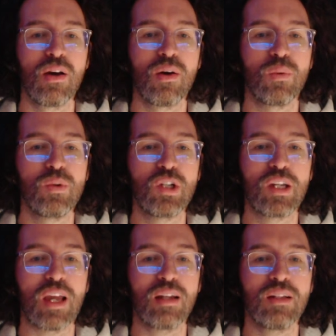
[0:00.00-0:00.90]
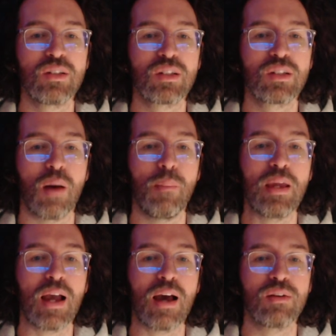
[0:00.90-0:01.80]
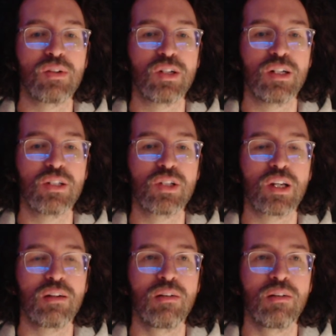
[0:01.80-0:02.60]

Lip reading: which again is coming out of tradition.